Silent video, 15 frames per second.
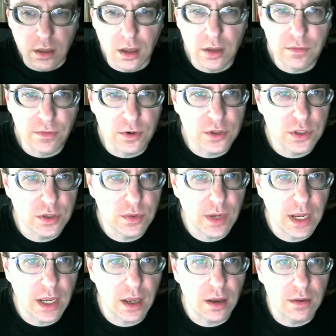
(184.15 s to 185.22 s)
First you
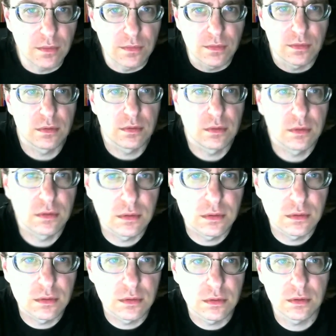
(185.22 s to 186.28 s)
have,
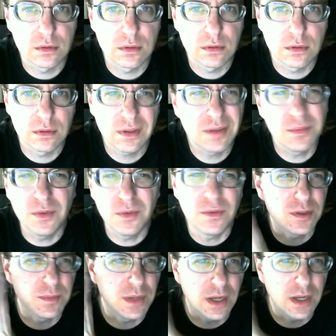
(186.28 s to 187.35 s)
well, the
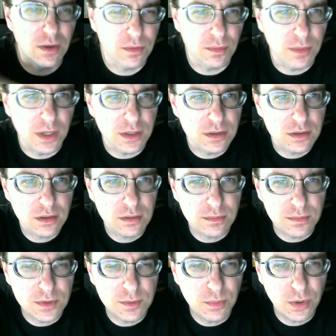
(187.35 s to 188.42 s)
movie's been out for months, so
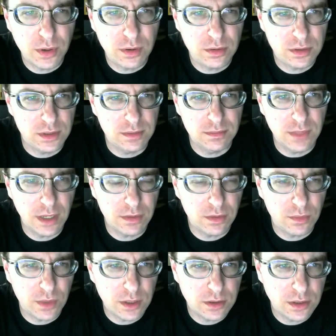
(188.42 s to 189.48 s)
spoilers out the
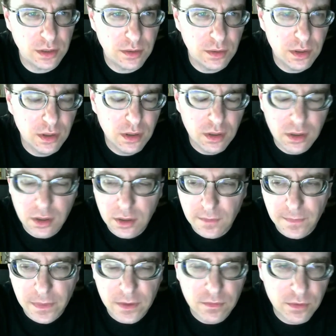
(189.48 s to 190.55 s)
wazoo.
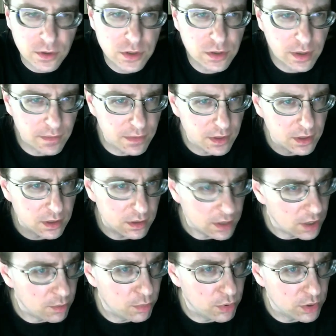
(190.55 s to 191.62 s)
First you have the
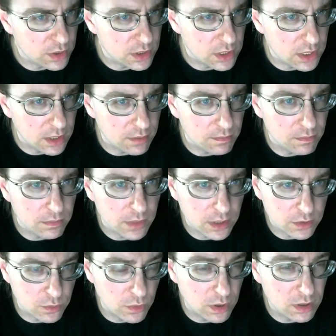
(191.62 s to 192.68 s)
airport scene
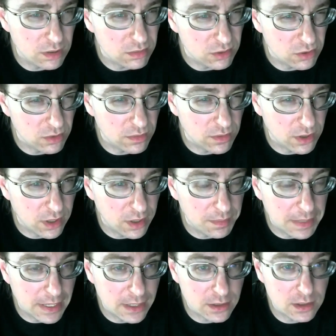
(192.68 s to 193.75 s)
as one sort of
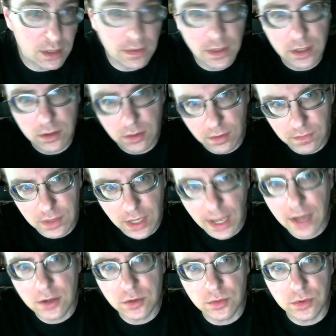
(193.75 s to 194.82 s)
climax, and then you have the
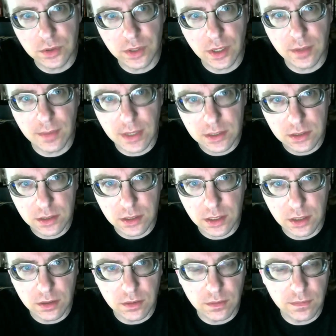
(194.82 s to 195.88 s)
actual climax at the
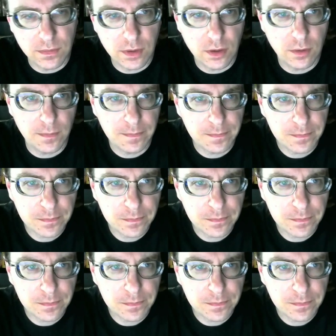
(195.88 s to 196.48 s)
end of the film.